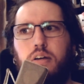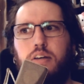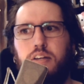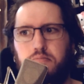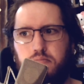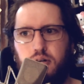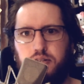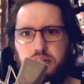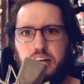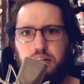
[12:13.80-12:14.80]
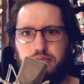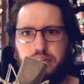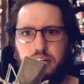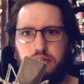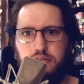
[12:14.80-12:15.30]
in Project
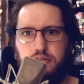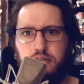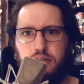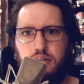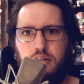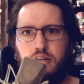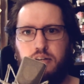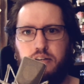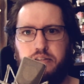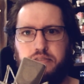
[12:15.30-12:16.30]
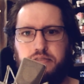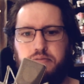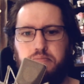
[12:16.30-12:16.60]
Technophage is